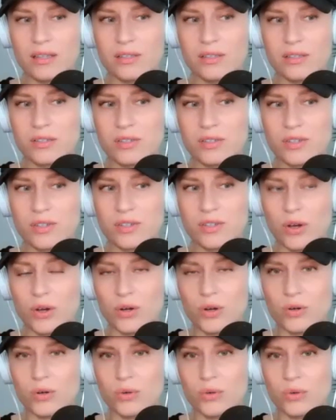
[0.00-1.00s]

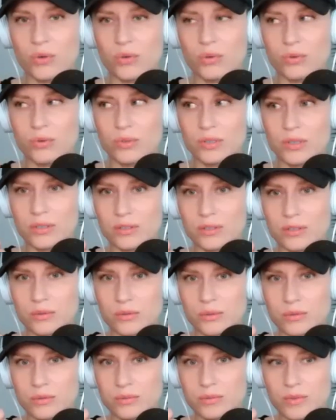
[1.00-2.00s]
so what are
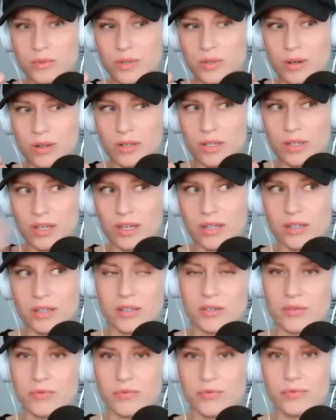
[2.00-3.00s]
you calling
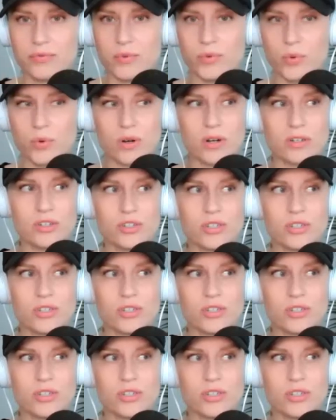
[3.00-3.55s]
us for?